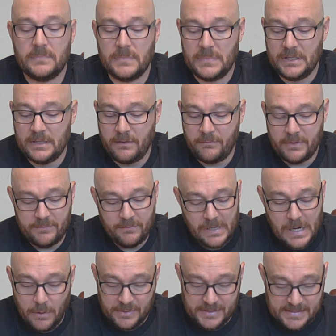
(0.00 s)
even
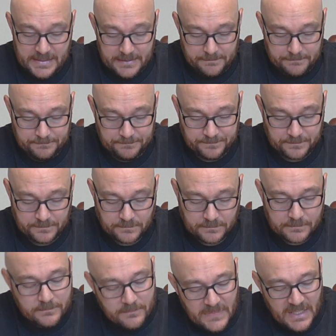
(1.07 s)
notice it.
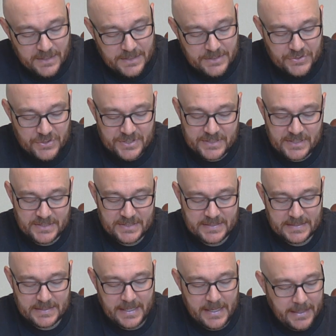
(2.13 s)
It just does
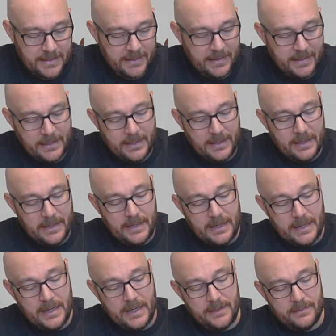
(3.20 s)
its thing.
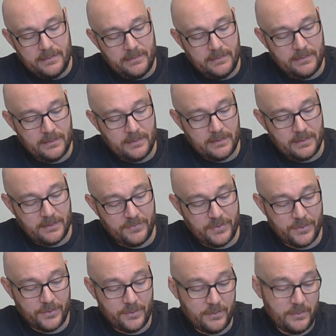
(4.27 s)
And if
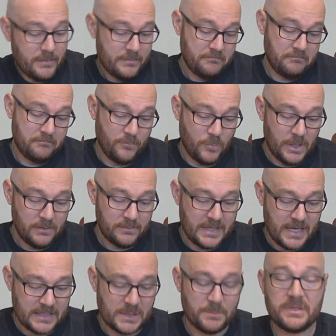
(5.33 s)
you're, well,
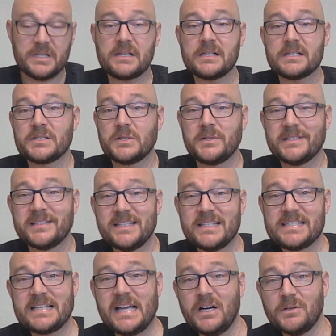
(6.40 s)
not completely sold on the
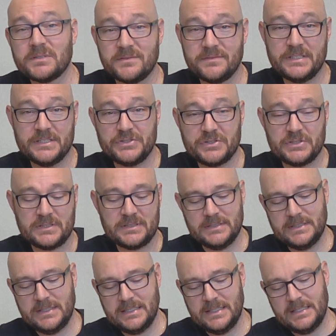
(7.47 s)
sound of digital,
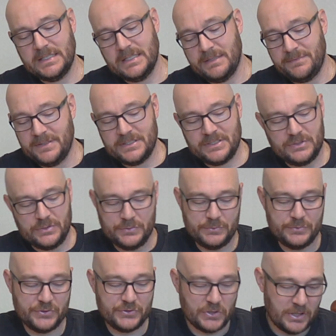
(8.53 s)
if it's too
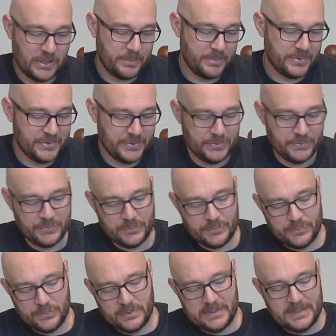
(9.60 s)
sharp,
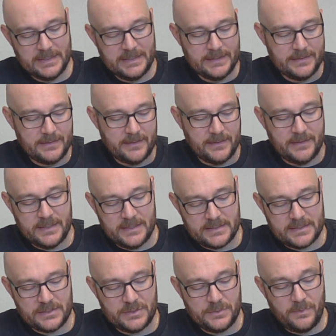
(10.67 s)
too
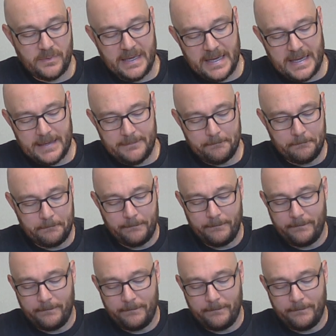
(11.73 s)
this, too that,